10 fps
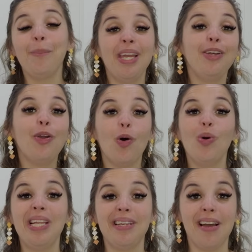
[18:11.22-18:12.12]
me
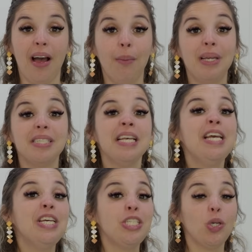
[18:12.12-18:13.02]
know in the comments.
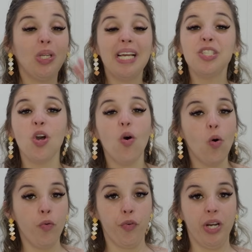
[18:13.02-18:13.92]
So let's go
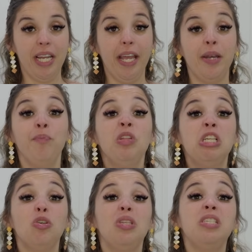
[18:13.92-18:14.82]
over it again.
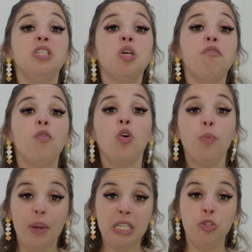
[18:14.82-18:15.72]
So this is a four
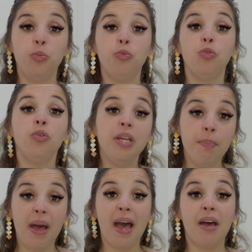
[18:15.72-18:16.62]
bedroom, three
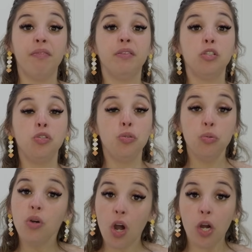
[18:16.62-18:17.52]
bath,
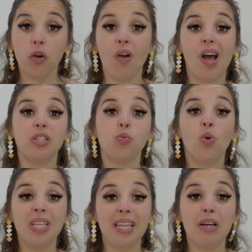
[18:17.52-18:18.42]
two car garage,
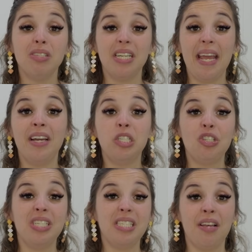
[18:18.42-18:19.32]

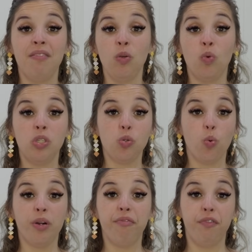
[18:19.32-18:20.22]
1,871
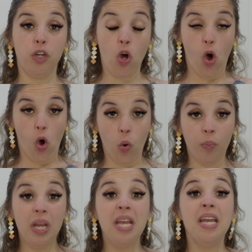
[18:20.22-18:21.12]
square foot
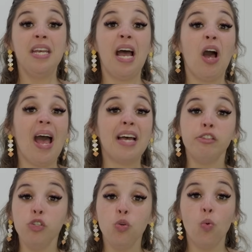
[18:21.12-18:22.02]
home. Now,
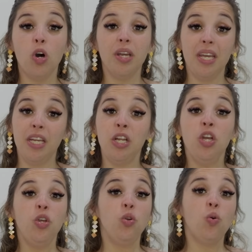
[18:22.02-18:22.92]
as you walk in,
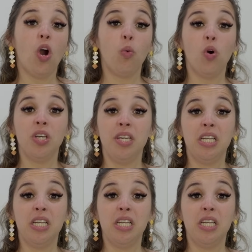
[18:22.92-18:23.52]
you are walking